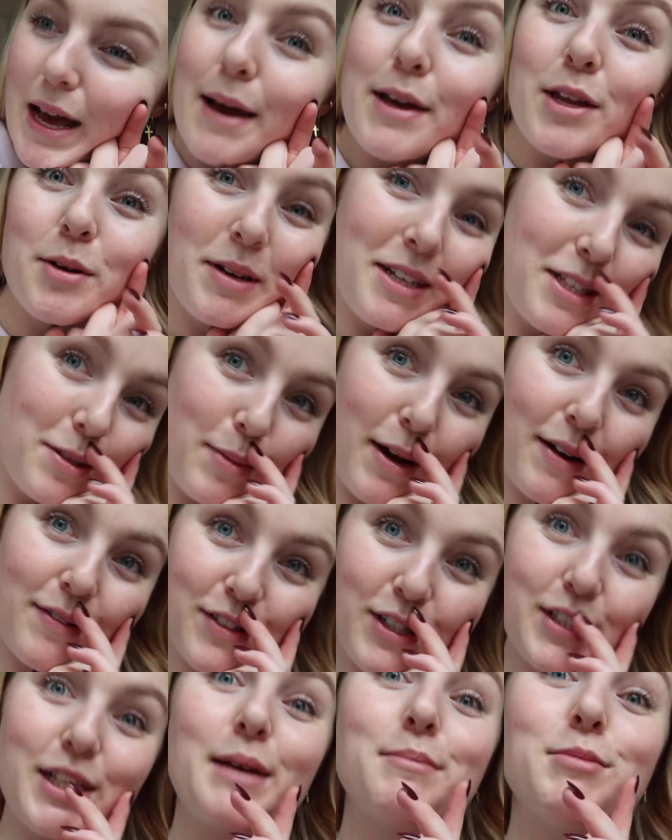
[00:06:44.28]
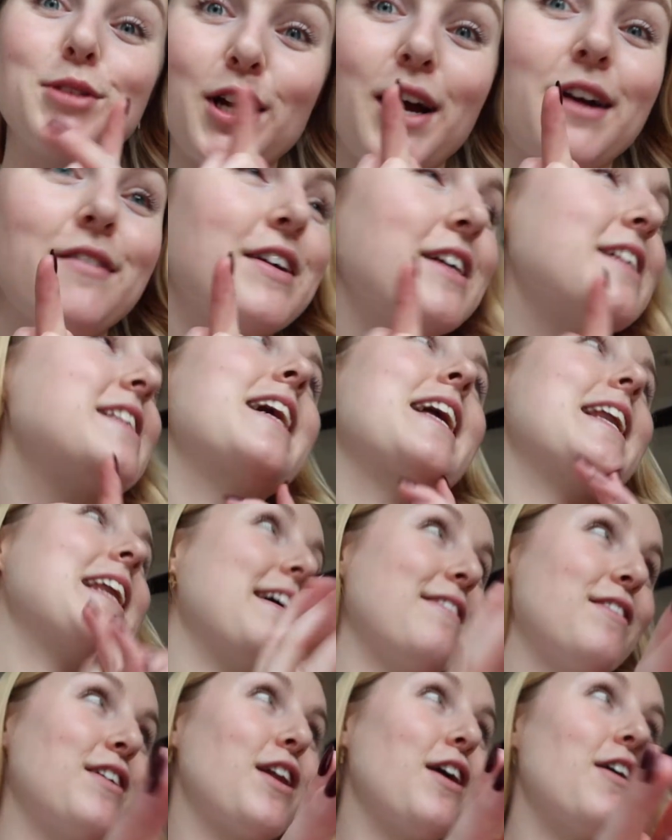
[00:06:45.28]
I'm gonna make some breakfast because I'm starving. It's like
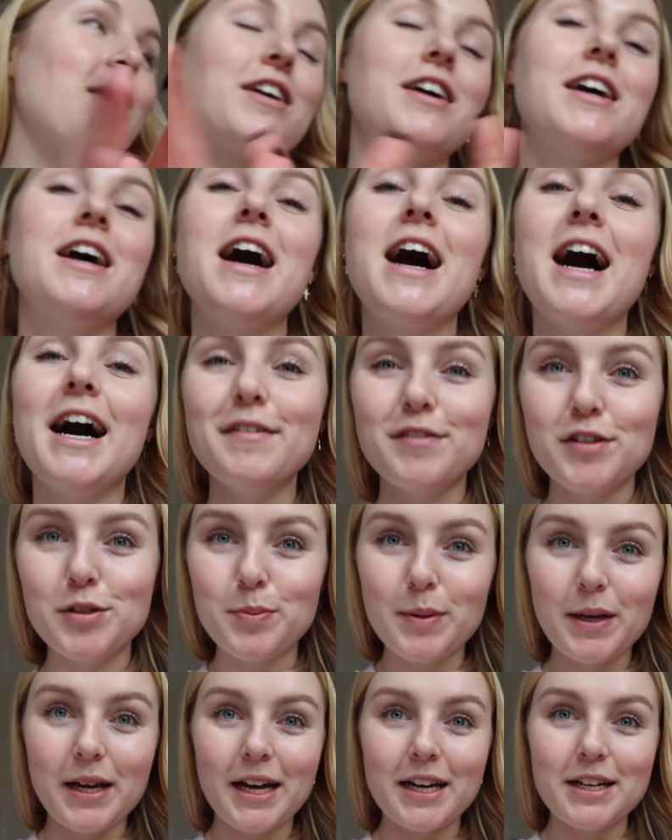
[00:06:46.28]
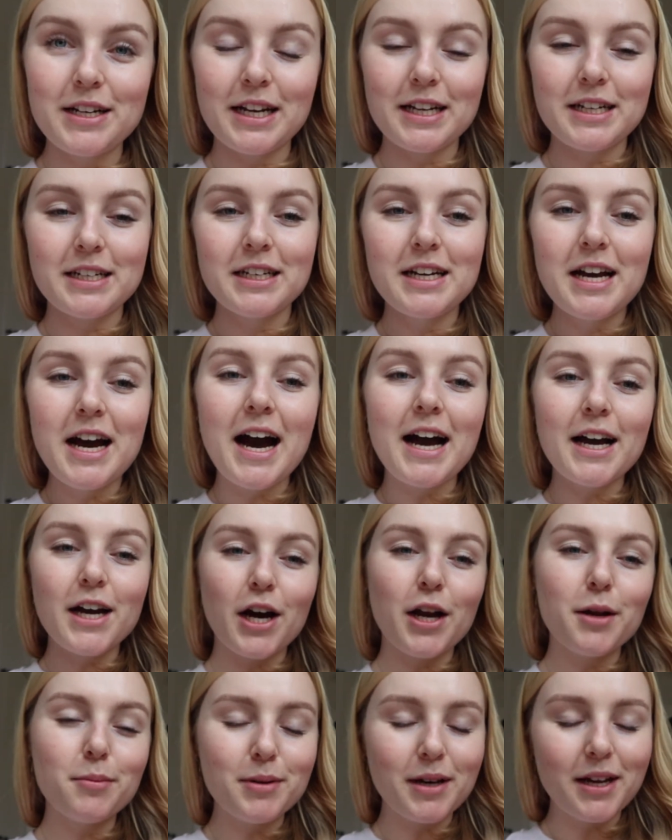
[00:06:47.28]
11 o'clock. I've just been kind of like, I
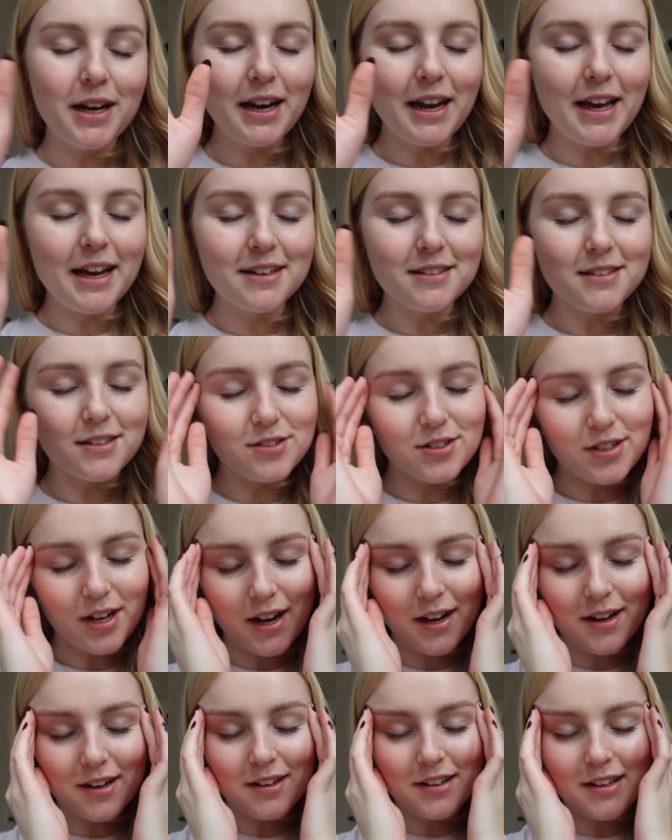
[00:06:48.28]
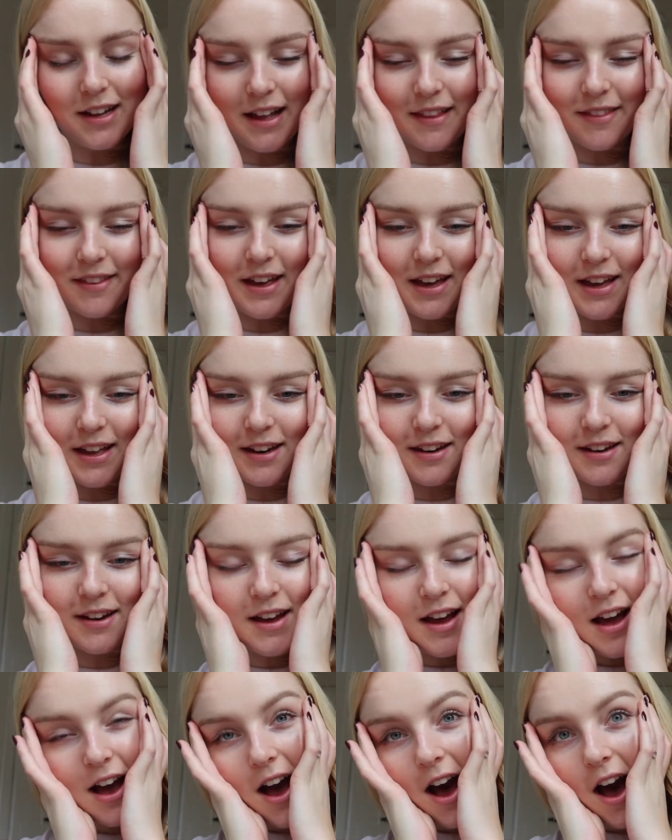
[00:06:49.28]
got up kind of late because I was tired, and then
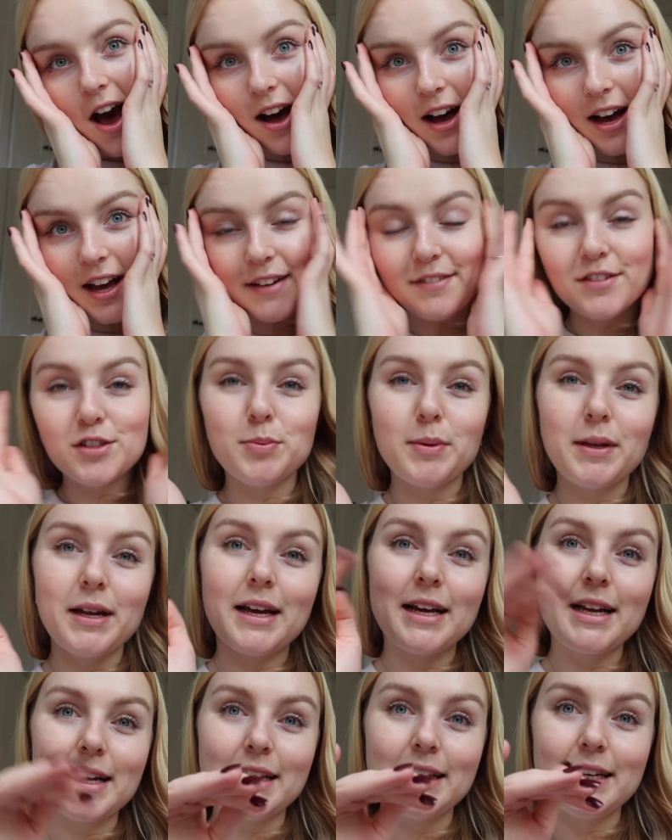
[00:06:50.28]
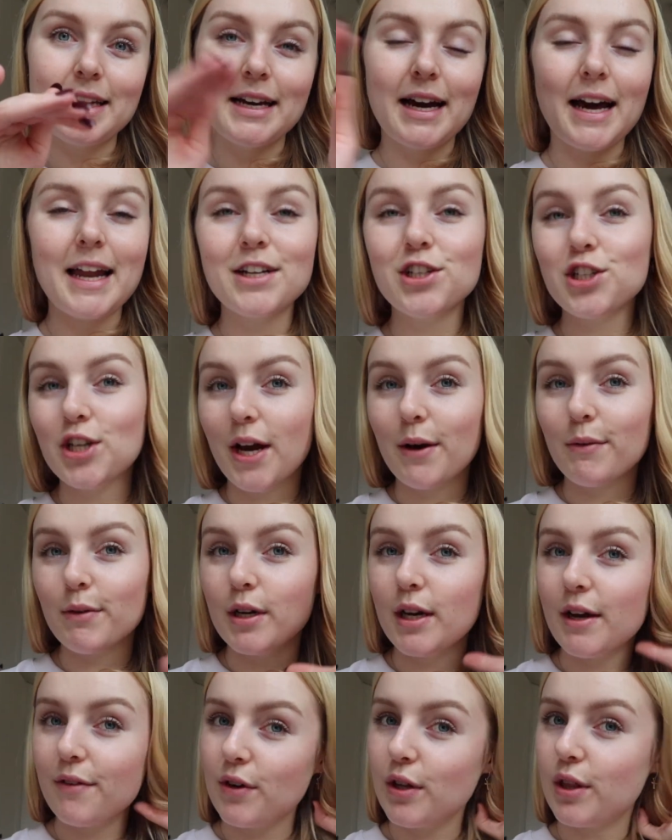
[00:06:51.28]
I've just been like cleaning. I had a shower
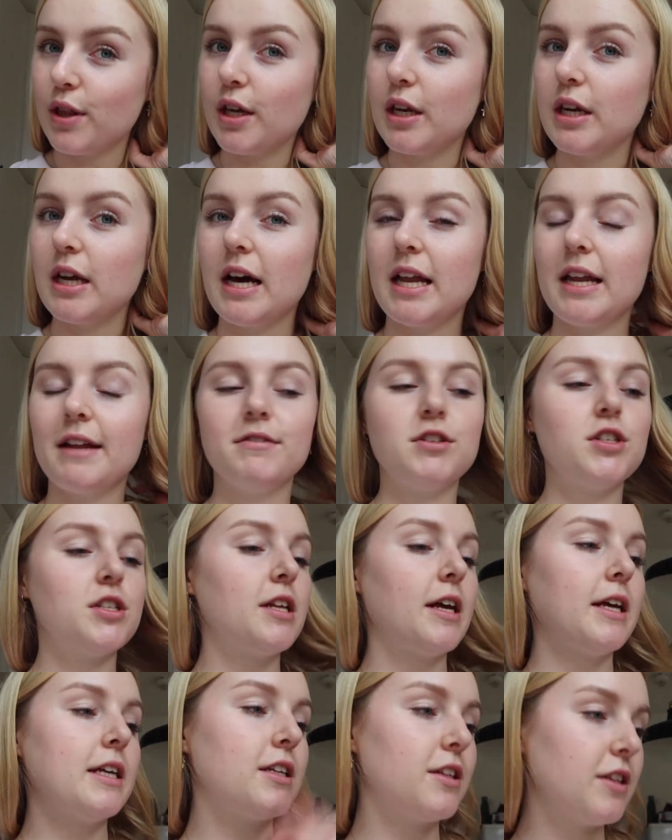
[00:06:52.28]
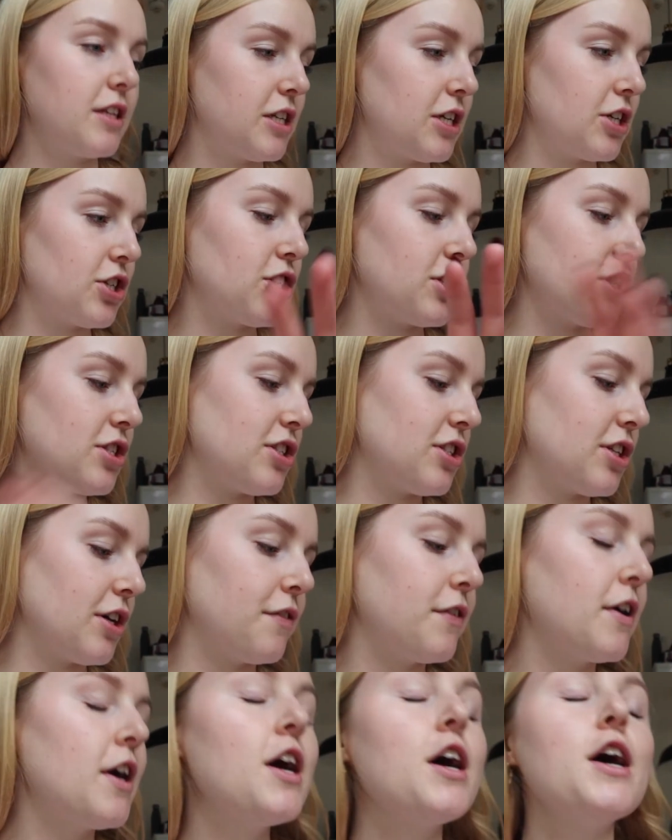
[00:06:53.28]
and everything, and I've just like done the dishes and
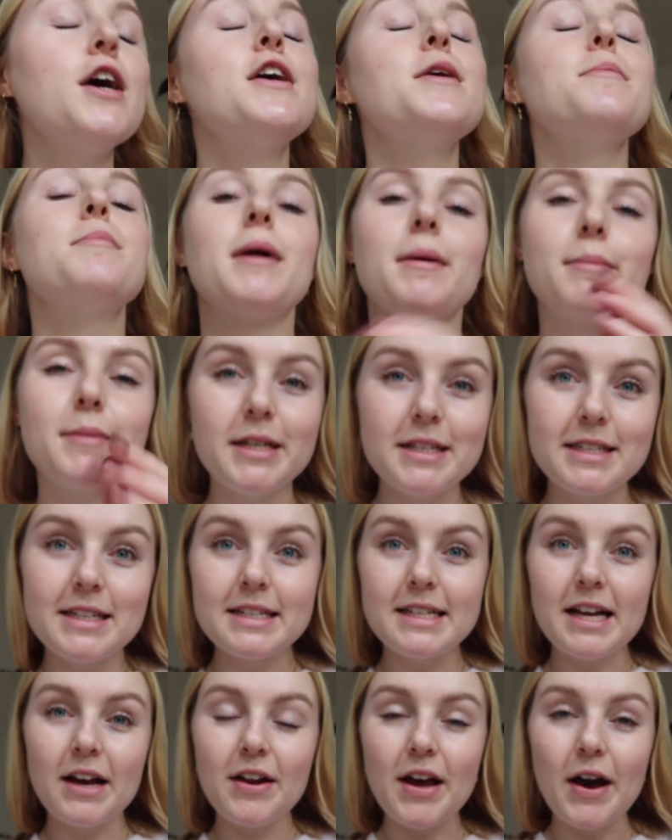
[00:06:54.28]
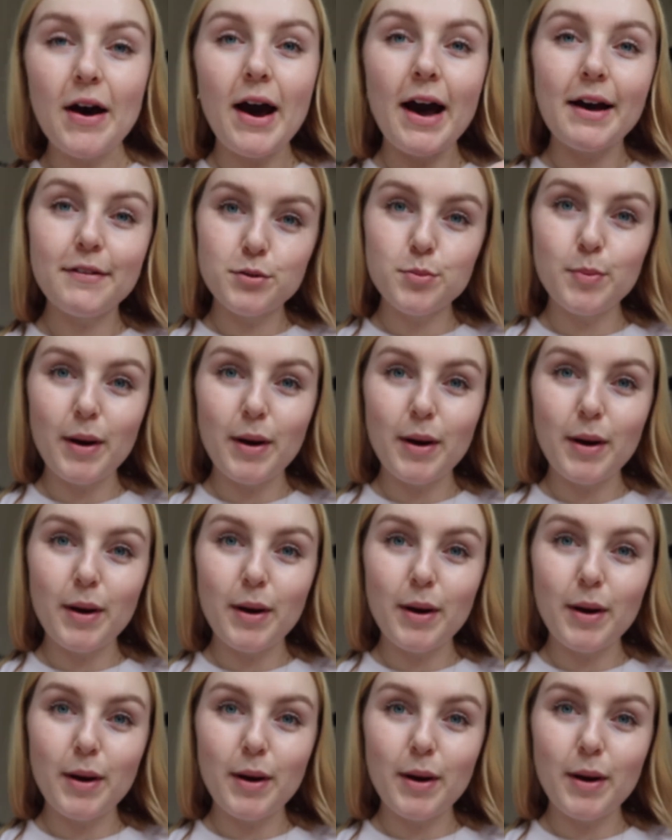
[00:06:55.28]
stuff. But I'm gonna sit down now, have some